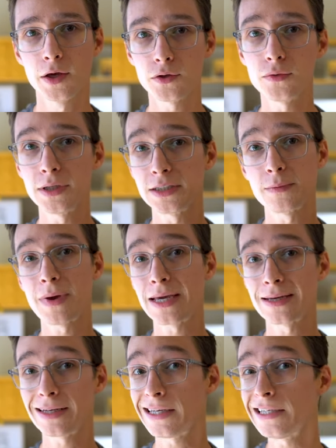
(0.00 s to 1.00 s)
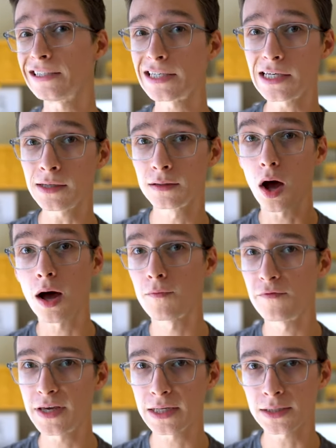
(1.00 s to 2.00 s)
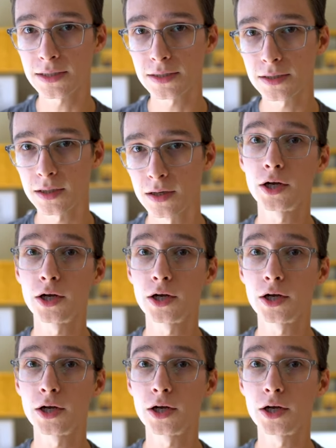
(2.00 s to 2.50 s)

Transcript: you need to make it easy, obvious,